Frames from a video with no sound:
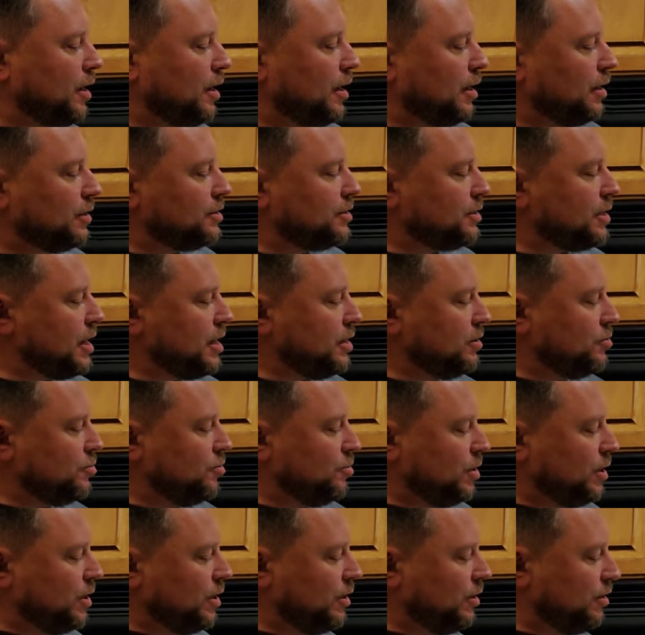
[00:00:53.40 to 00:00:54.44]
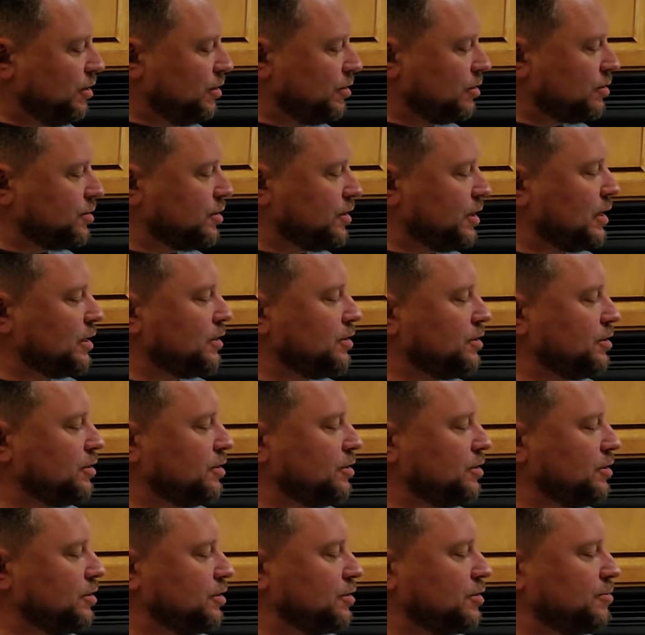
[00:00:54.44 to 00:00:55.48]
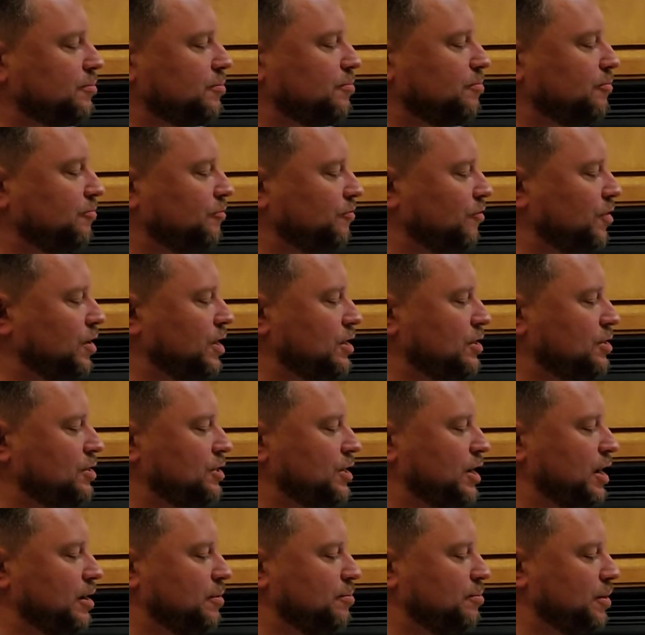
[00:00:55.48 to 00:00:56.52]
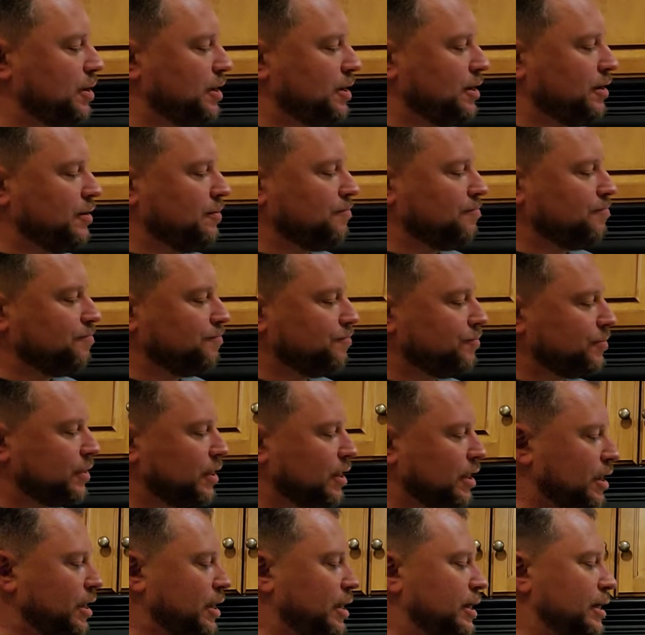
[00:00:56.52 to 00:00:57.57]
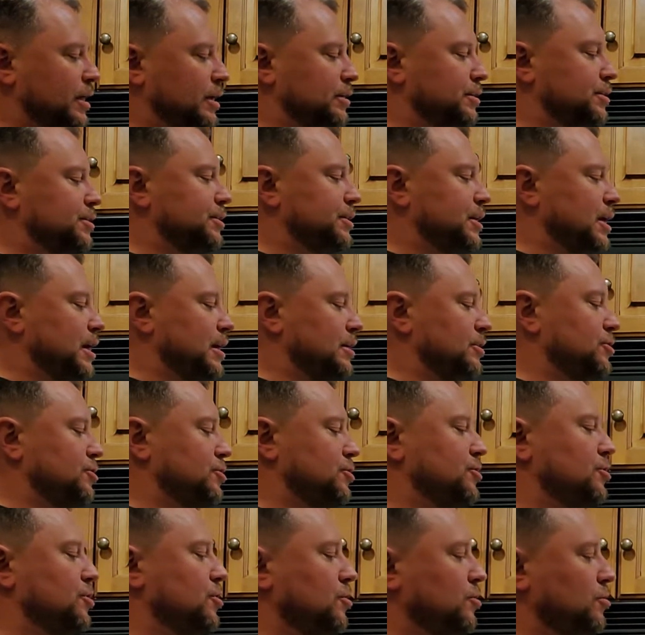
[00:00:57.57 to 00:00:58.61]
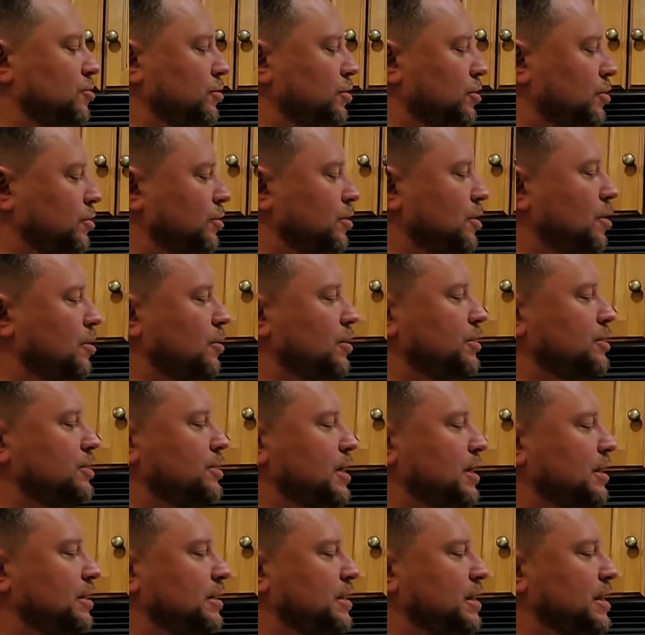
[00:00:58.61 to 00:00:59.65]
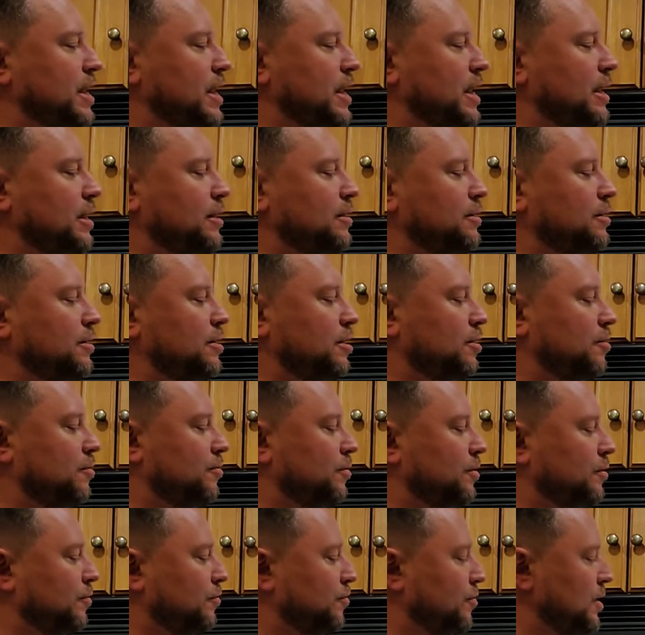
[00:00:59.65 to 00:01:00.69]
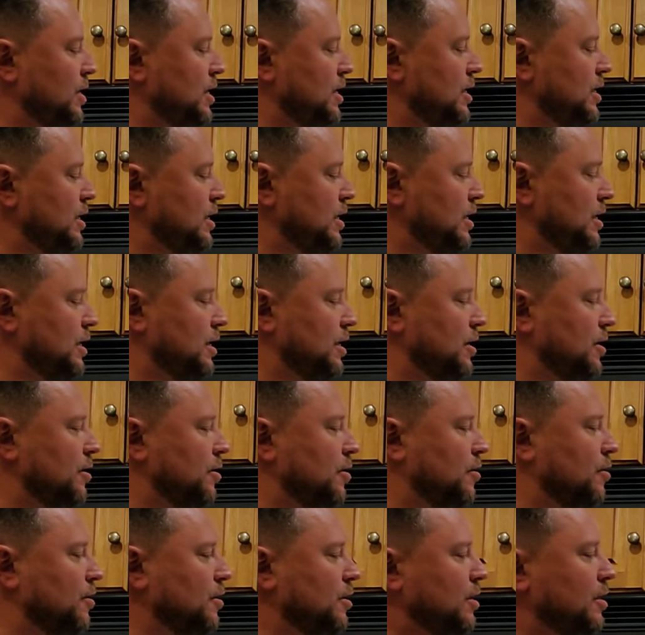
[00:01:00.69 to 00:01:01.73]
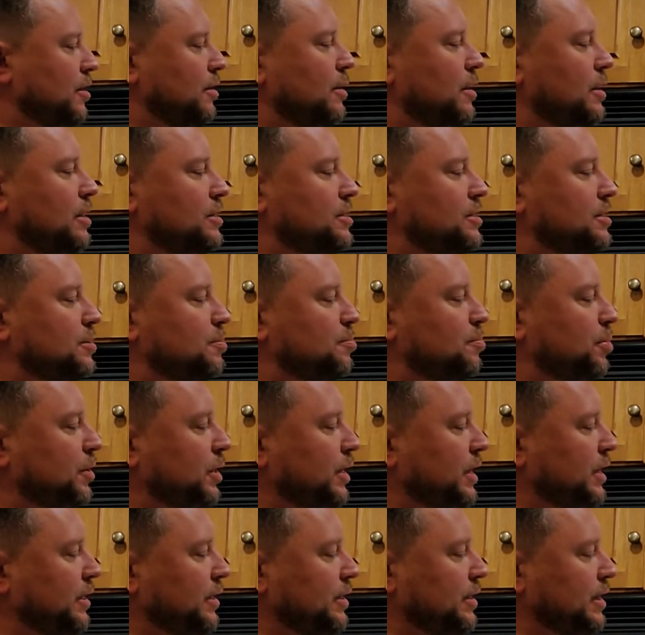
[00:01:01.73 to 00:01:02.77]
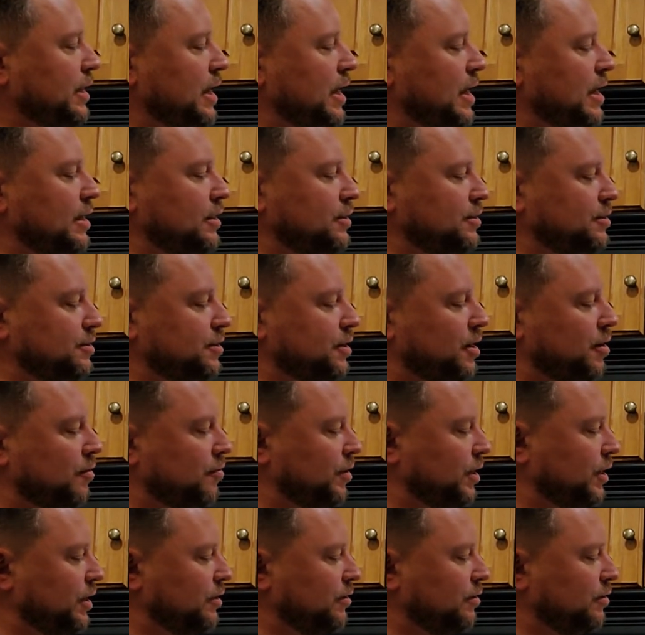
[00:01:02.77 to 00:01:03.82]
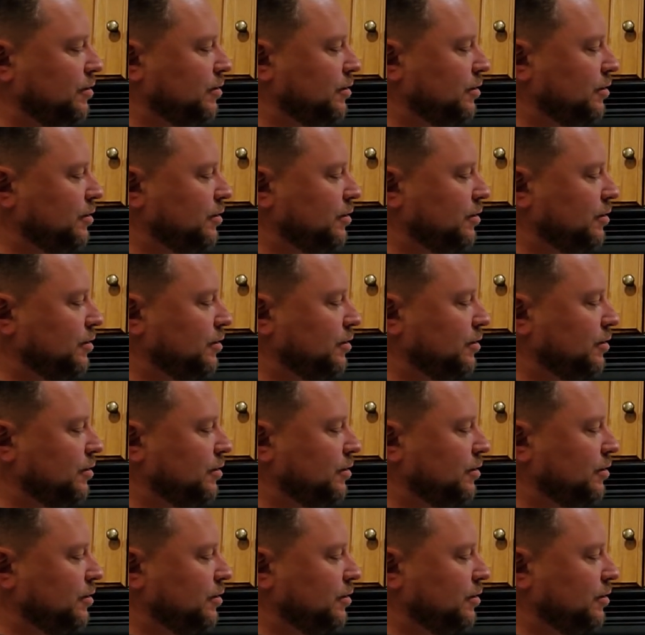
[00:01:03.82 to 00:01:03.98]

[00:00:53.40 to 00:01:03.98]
stage 1 looks like just this V shape here. In stage 2, you'll notice at the end of the V here, they split the ends of it